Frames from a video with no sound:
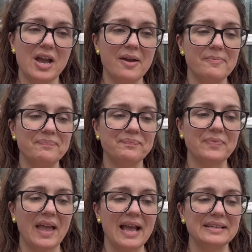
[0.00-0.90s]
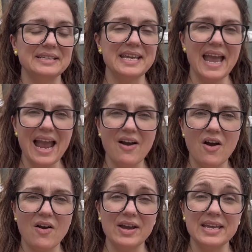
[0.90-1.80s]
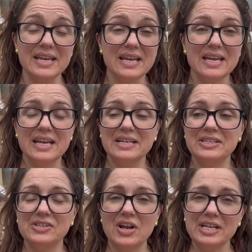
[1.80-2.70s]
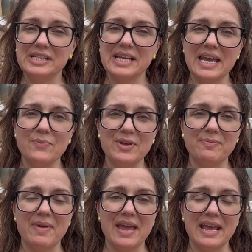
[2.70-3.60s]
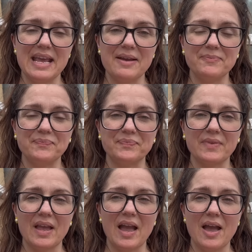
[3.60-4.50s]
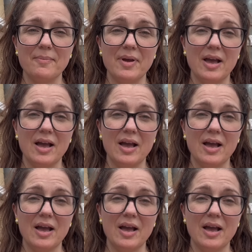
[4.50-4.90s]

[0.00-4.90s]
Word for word: Um, and yeah, I decided to take with me um,